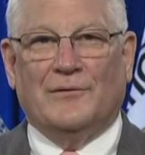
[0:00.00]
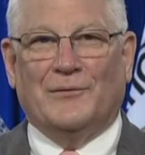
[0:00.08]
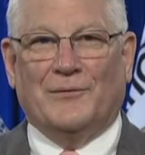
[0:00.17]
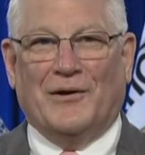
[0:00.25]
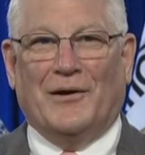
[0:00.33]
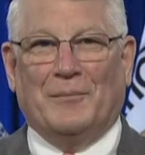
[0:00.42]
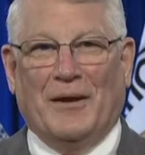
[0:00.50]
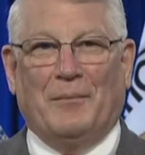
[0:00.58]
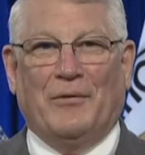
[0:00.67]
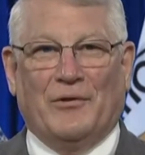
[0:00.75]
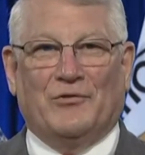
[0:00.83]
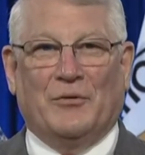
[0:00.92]
Well,
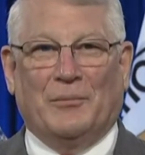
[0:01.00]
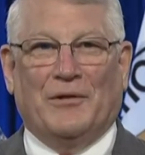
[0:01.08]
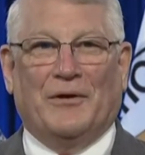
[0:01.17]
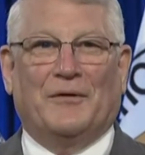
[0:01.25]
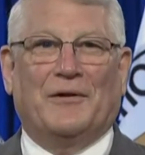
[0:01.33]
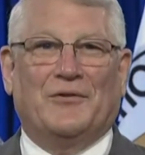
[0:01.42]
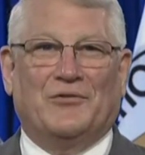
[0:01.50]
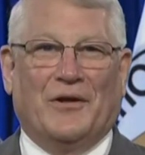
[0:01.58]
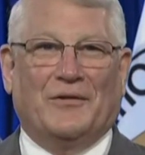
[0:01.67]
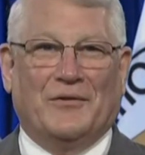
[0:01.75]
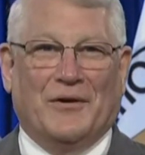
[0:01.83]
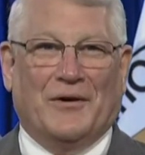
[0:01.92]
maybe the similarities
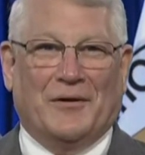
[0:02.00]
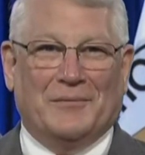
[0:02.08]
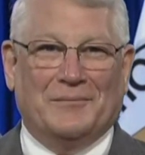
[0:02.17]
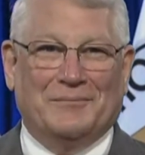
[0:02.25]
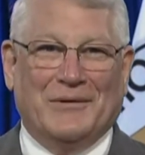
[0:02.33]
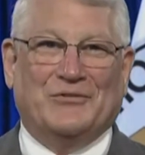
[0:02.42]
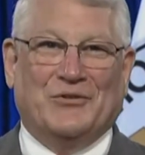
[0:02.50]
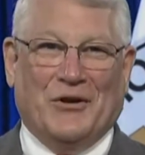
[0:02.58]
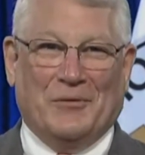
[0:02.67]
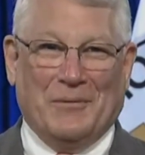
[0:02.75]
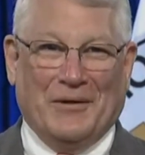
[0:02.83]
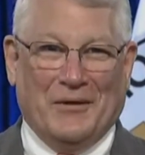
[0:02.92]
end there. But
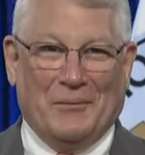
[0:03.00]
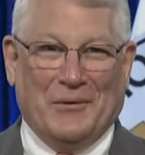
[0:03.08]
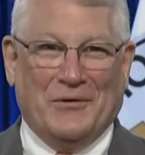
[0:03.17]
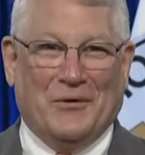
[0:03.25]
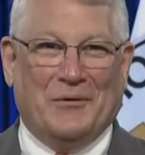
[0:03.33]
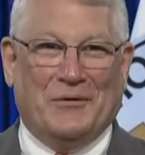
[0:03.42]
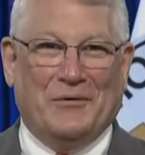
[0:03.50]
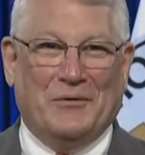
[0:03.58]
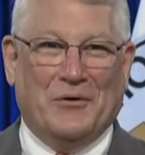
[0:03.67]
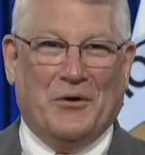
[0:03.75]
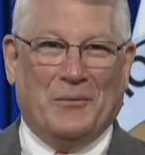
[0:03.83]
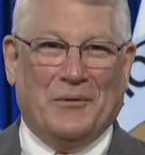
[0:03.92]
General Milley, we love you.
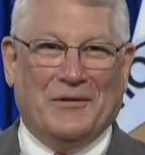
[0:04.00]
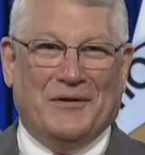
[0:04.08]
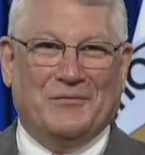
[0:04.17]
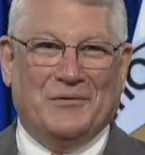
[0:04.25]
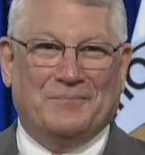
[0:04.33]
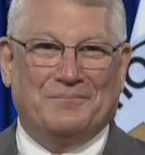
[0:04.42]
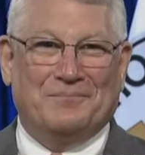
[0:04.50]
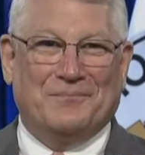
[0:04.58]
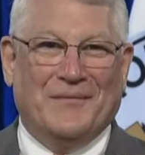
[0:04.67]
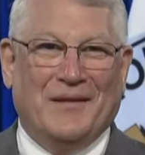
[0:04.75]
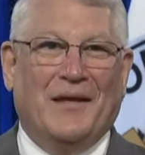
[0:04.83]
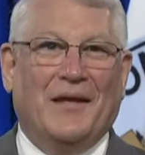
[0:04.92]

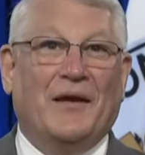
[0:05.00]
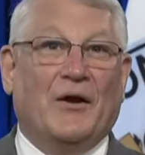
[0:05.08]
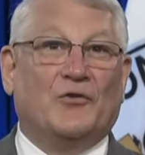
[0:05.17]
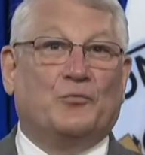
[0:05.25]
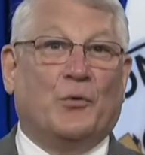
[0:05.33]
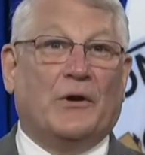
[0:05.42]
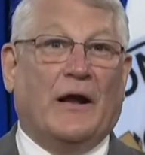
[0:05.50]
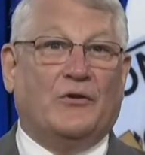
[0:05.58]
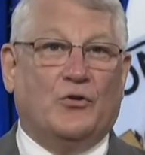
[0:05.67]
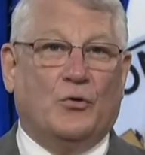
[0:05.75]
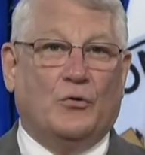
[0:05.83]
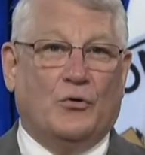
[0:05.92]
Here's what I
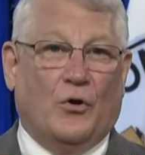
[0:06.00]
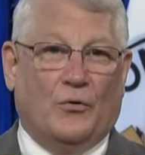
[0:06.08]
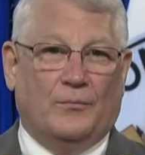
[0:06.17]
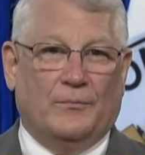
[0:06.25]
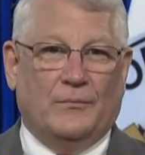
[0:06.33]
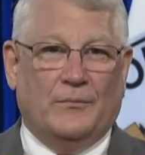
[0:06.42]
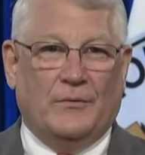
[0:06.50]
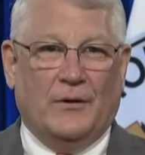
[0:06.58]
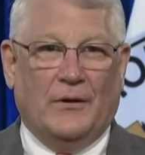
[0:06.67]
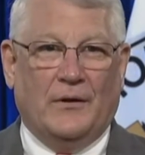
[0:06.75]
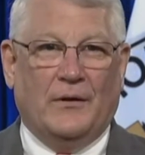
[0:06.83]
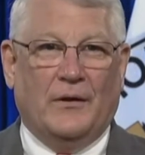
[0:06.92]
do.
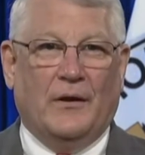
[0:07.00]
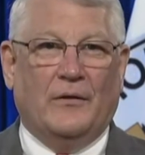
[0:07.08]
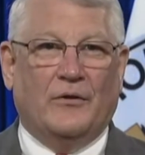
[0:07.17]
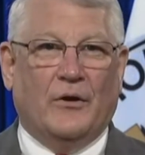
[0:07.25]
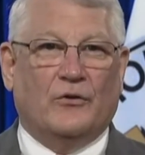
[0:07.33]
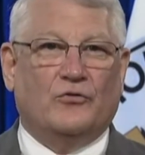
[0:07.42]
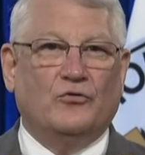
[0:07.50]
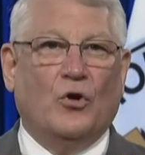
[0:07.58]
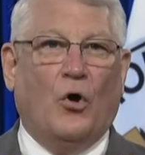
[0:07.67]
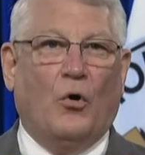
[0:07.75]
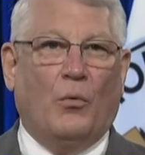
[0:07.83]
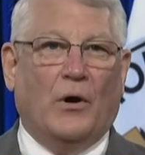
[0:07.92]
There's
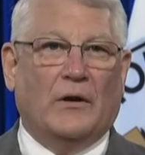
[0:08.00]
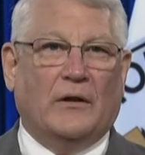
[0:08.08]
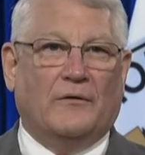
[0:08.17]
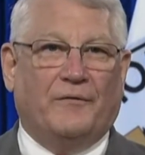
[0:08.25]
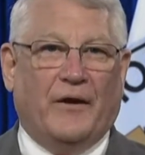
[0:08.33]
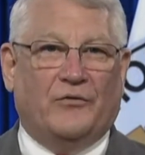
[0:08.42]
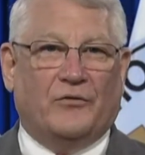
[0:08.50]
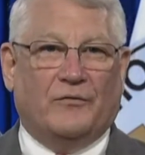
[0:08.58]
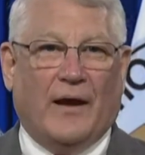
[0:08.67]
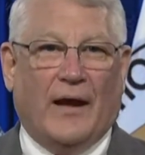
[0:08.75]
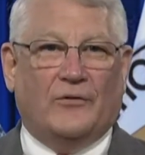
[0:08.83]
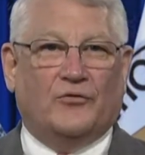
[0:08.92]
no one on the face of
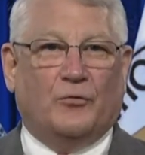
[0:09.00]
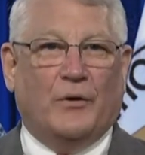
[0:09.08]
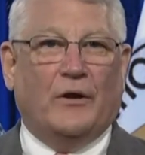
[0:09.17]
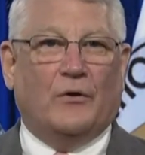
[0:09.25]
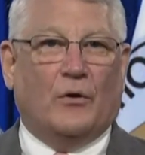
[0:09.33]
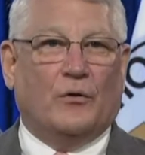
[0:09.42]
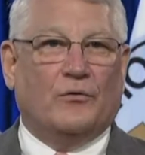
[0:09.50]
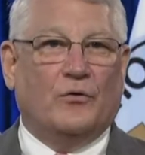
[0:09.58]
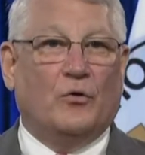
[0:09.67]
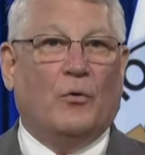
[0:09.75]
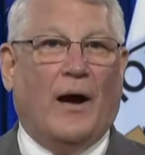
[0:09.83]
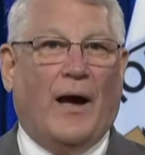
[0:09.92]
God's green earth
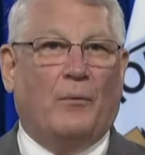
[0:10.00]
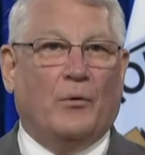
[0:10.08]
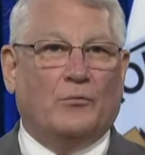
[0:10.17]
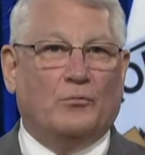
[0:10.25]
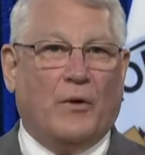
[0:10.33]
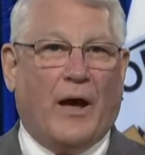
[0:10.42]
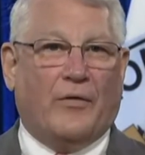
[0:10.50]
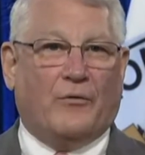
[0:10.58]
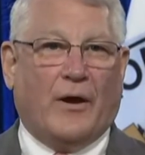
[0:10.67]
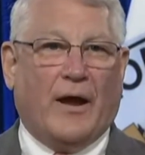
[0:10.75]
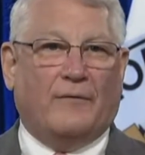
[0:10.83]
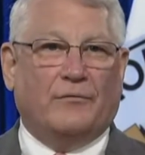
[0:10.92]
who I would rather
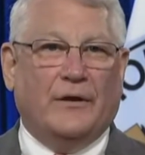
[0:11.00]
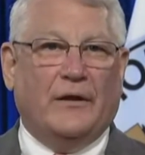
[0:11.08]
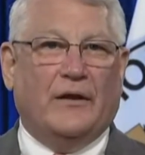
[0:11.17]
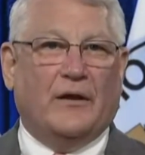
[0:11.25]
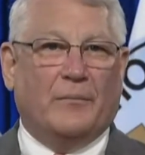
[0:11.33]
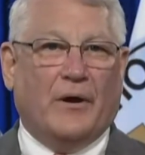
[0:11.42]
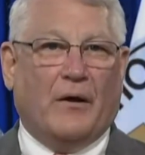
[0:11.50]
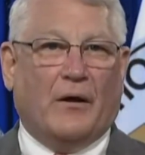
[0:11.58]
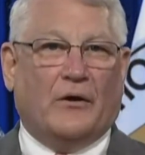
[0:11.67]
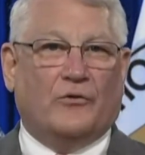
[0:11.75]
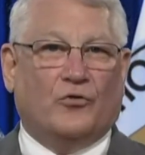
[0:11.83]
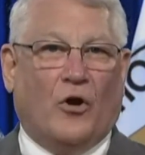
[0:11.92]
have leading
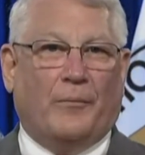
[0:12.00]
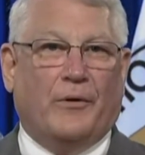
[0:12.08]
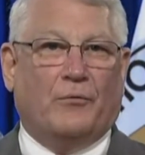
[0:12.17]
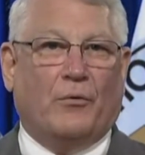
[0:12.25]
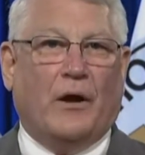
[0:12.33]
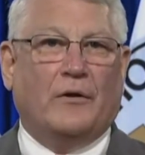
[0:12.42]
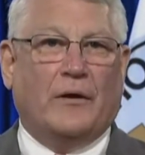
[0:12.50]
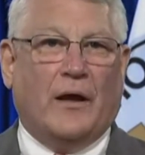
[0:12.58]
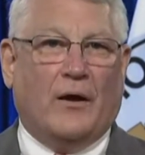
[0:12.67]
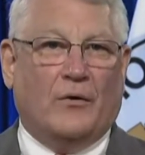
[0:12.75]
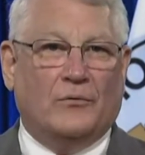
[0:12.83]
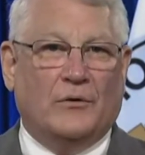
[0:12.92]
America's Army right now.